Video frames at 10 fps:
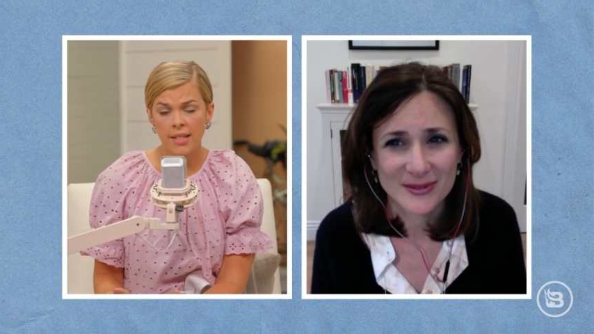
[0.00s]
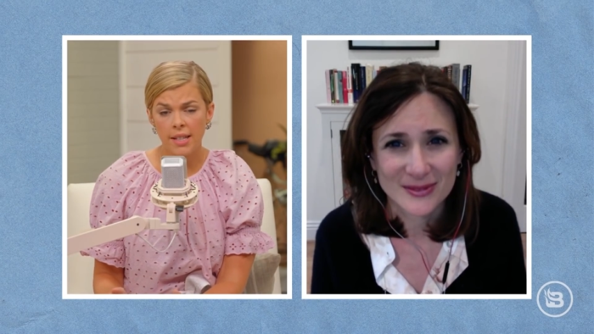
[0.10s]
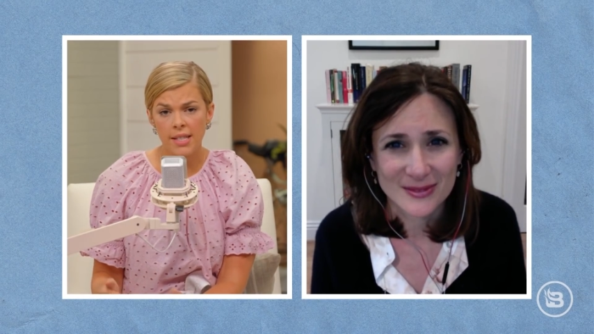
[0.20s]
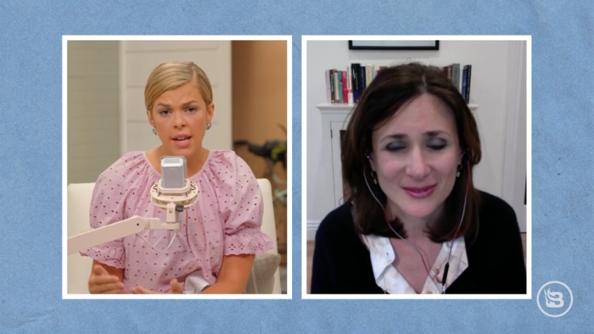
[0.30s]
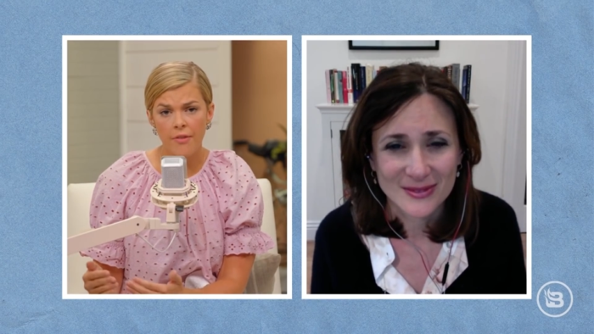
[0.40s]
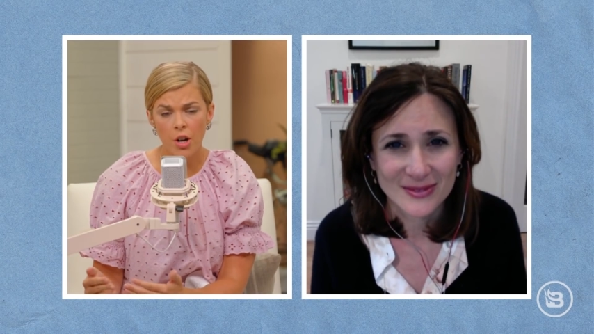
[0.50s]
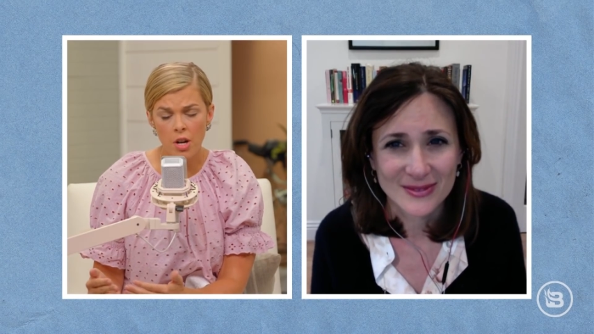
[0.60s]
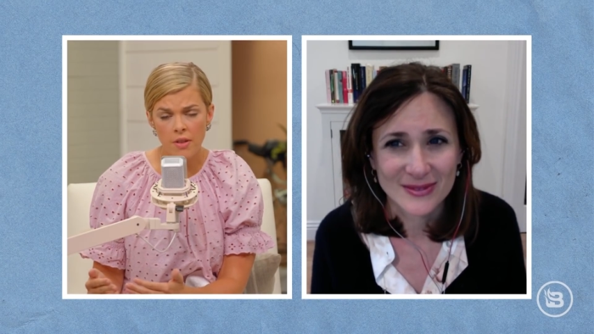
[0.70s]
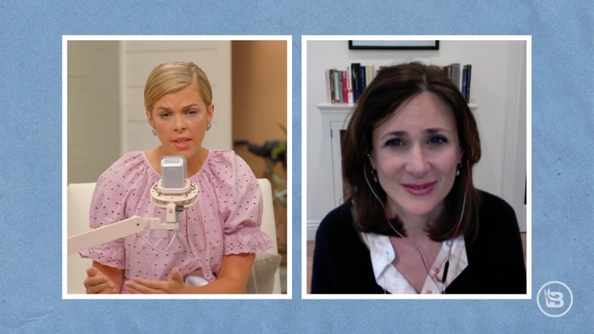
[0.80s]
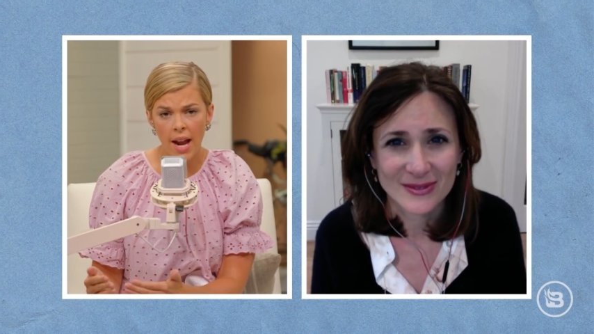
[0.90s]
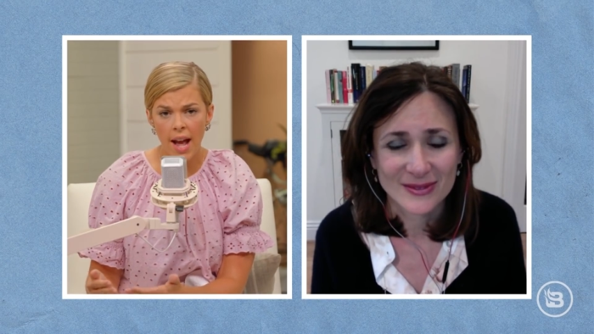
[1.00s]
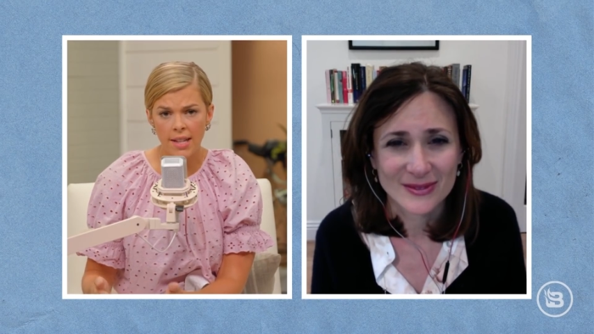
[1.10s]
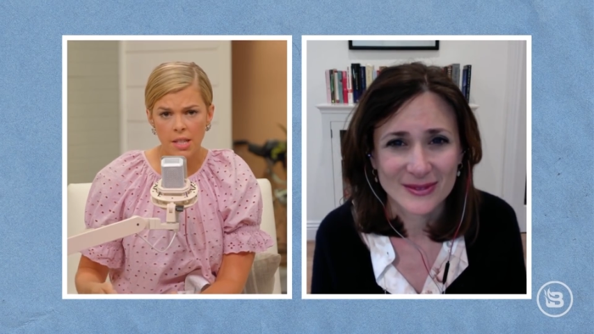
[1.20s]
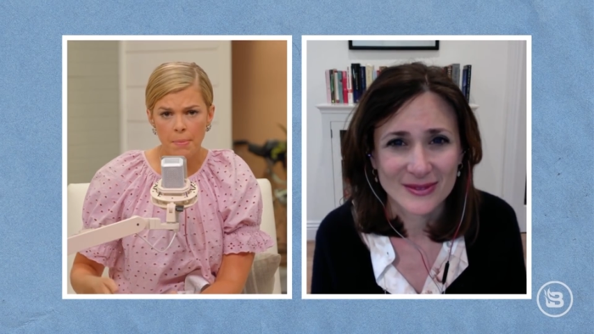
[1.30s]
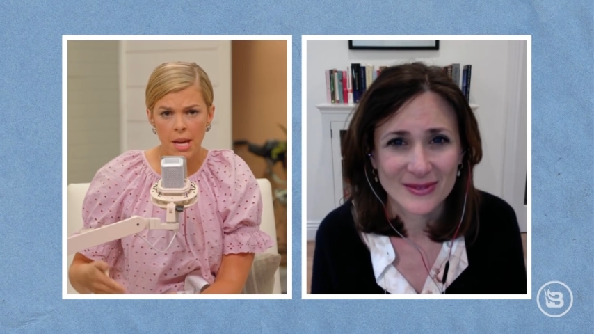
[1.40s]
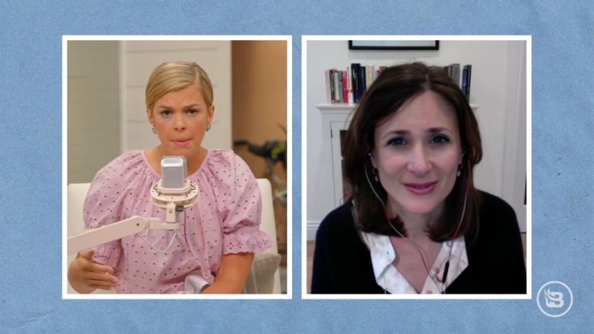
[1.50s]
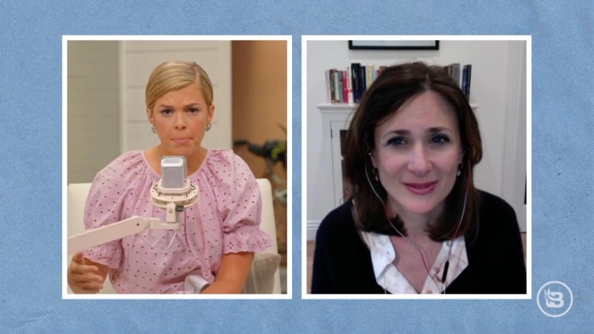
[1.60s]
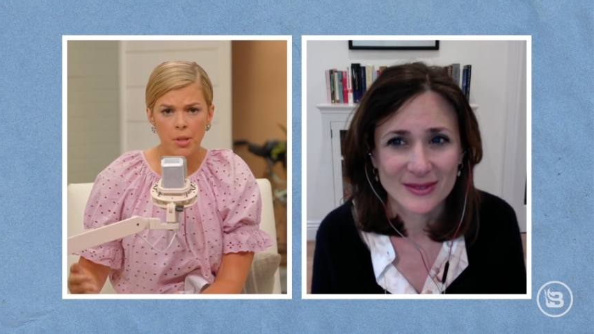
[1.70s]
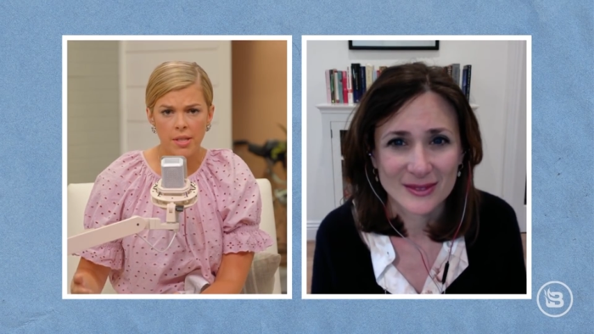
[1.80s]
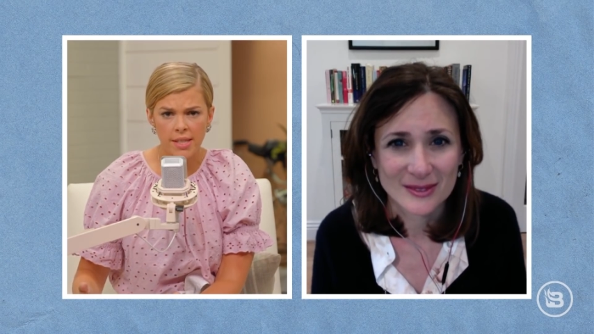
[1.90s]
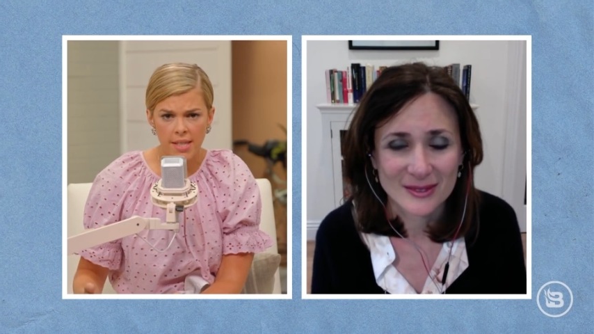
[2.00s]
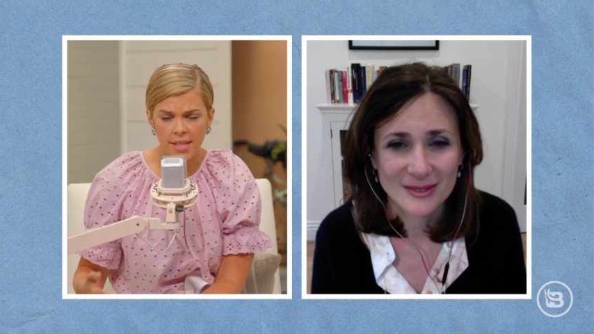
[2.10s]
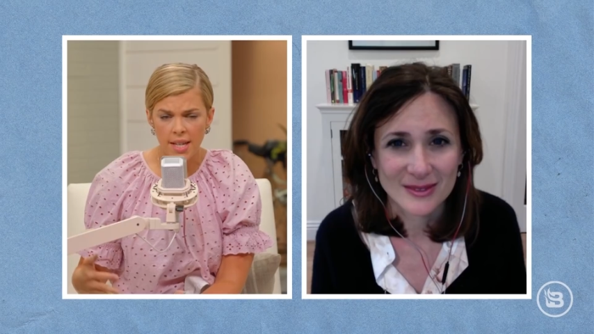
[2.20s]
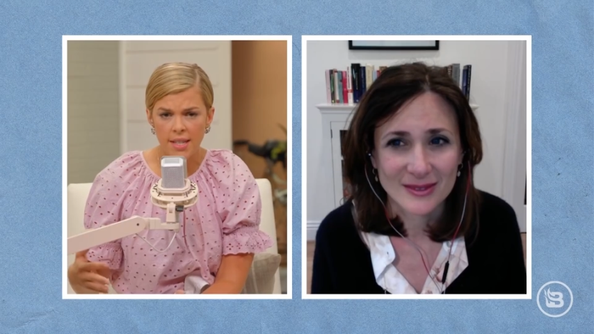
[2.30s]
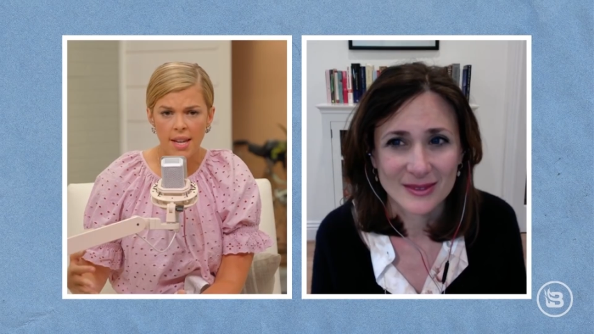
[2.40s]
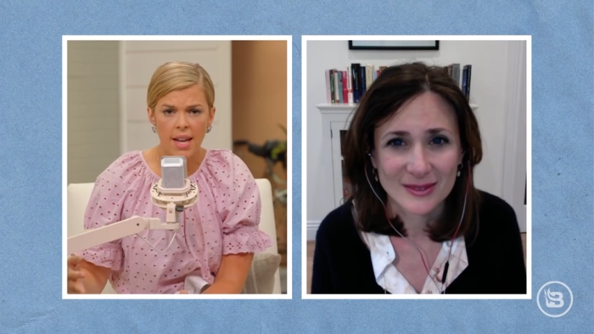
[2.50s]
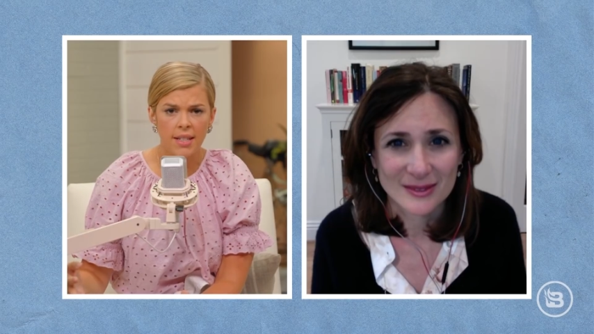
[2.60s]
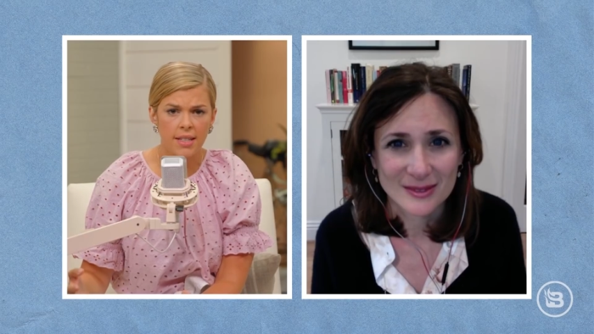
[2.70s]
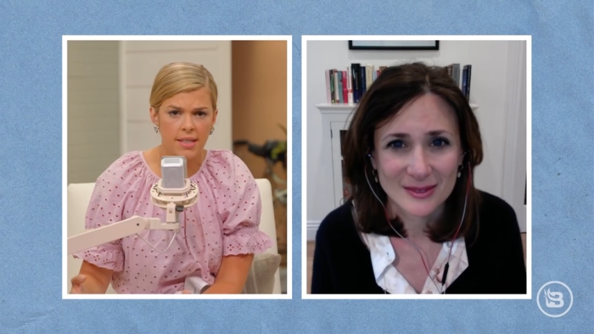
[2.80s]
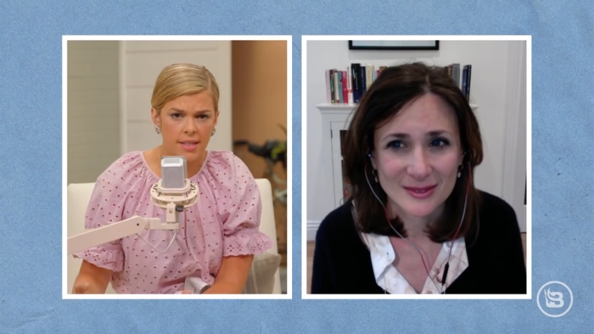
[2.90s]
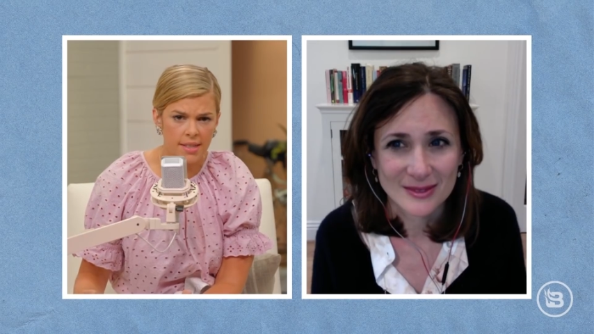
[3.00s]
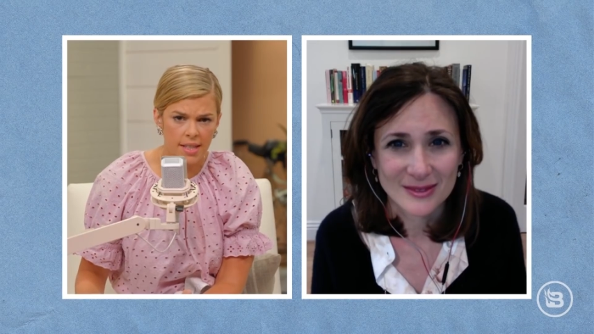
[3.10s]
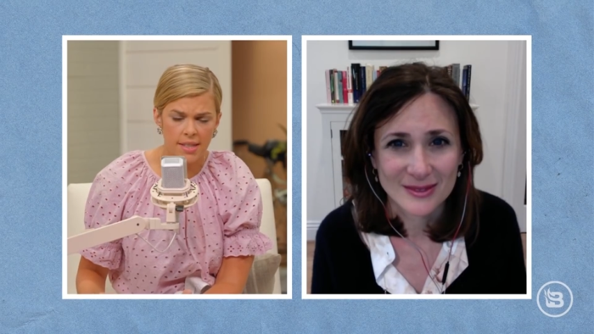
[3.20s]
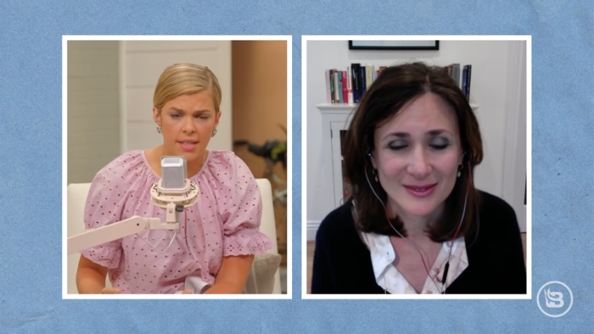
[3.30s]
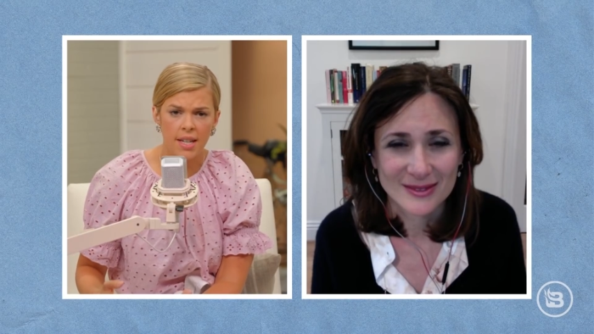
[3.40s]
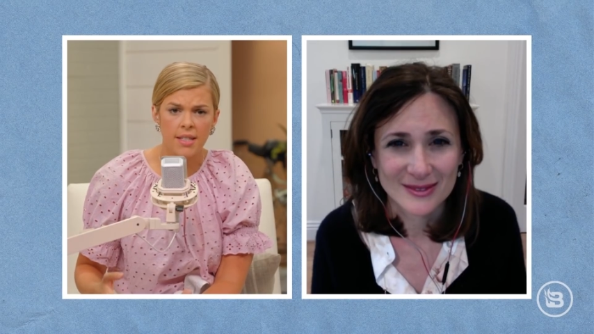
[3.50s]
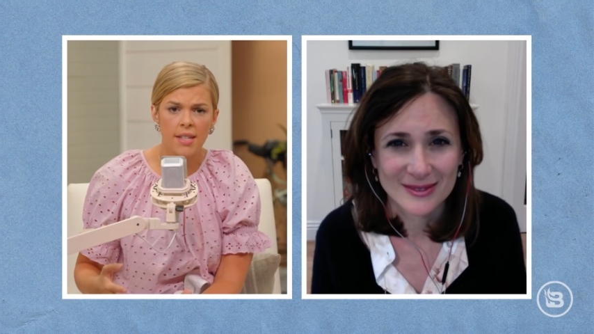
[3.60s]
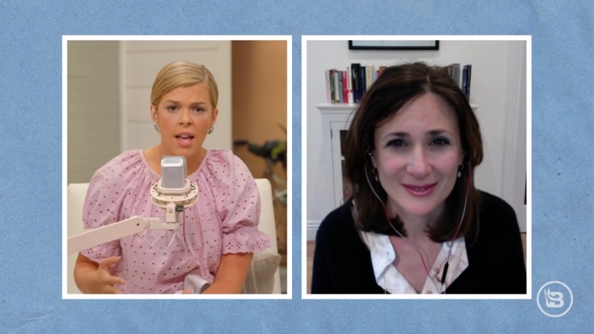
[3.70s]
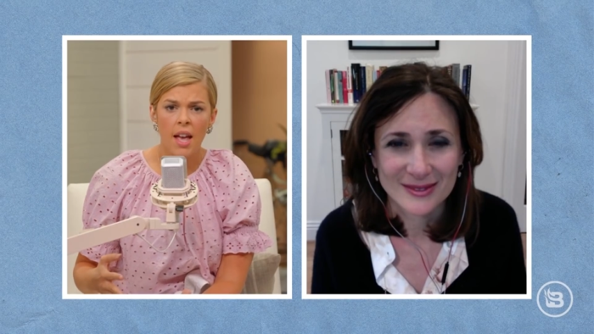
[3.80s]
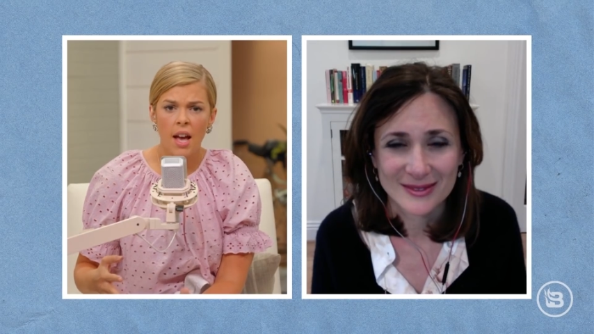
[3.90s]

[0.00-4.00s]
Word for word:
Speaker 1: because I've heard that it has to be persistent and consistent,